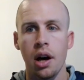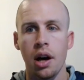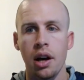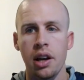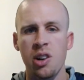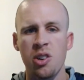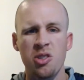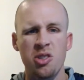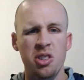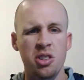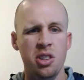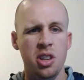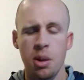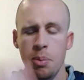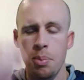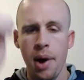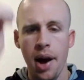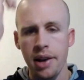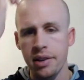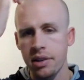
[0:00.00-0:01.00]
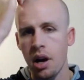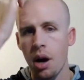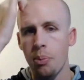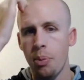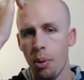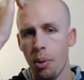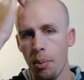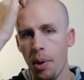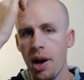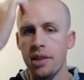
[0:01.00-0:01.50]
here just in the past
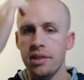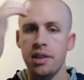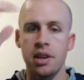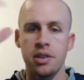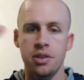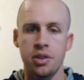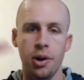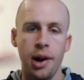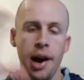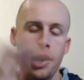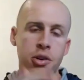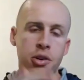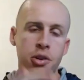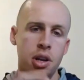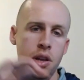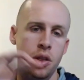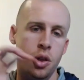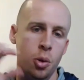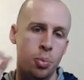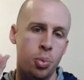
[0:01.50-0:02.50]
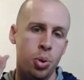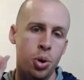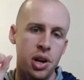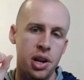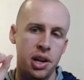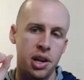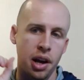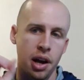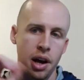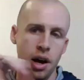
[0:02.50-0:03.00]
couple months, is they're
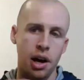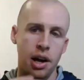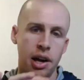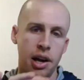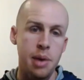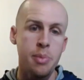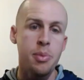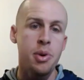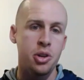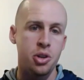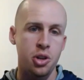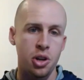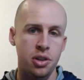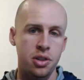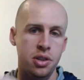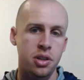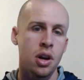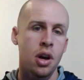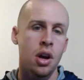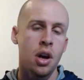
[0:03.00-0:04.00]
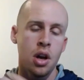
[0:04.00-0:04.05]
putting images